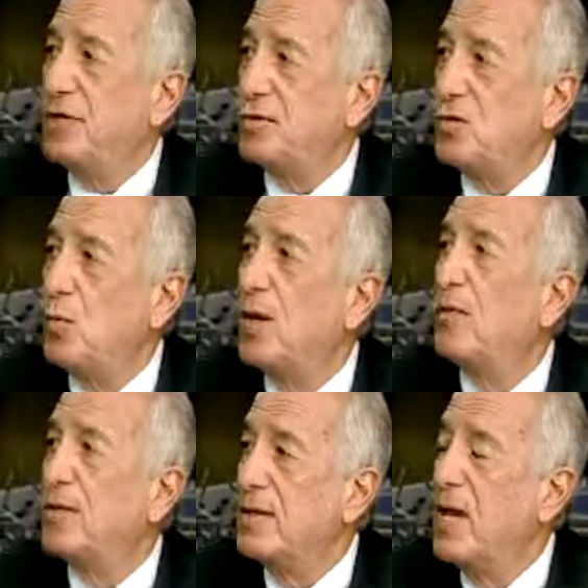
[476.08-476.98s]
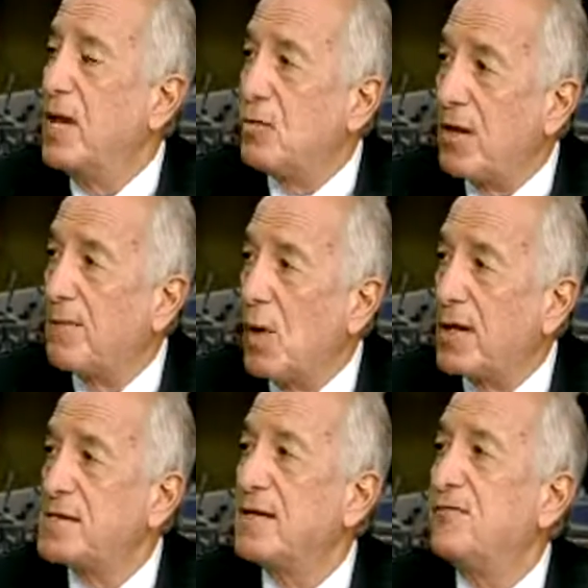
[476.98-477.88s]
done too well, the credit
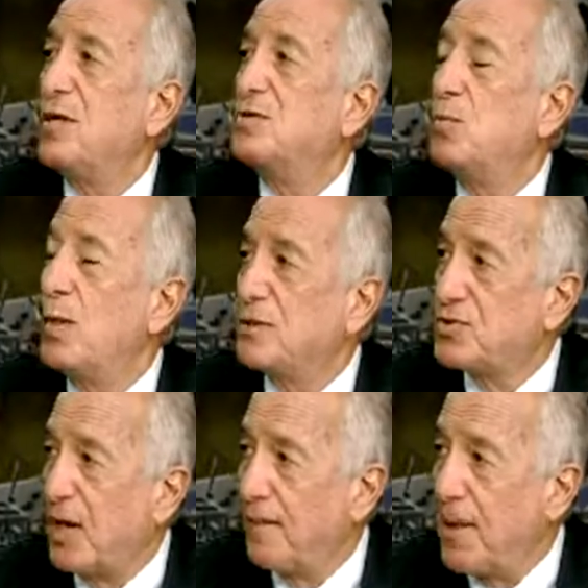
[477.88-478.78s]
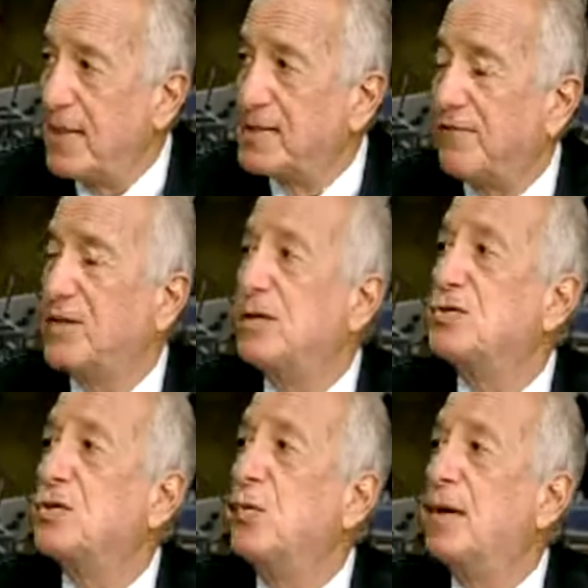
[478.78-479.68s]
markets have done too well, junk bonds have done
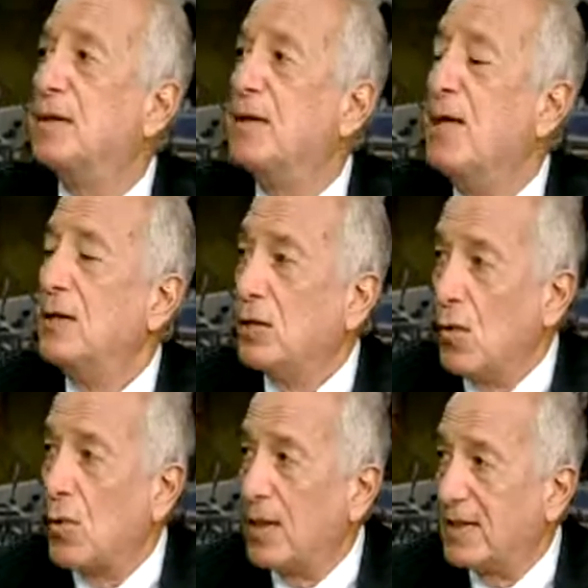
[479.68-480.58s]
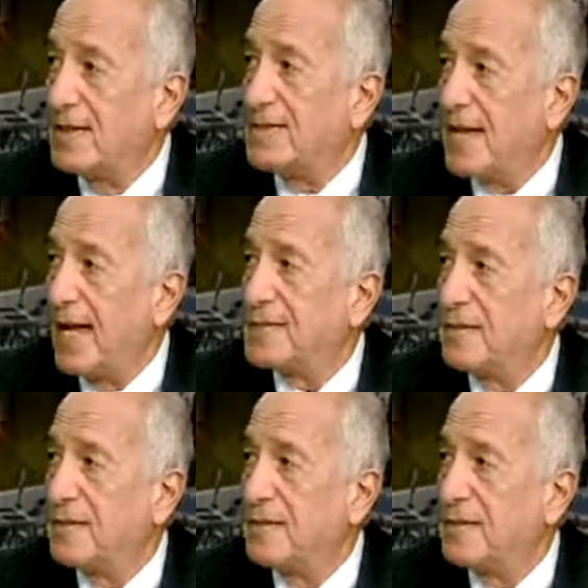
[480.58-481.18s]
too well, low quality stocks